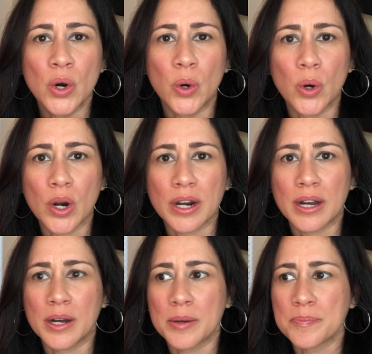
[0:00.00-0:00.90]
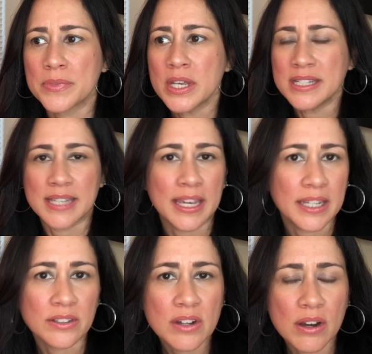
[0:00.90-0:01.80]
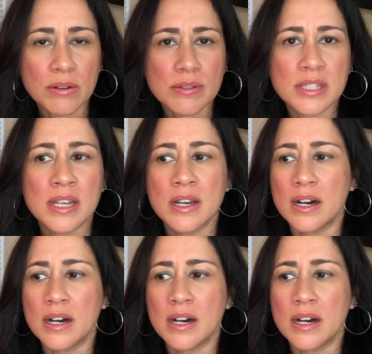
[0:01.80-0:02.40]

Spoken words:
or taking notes,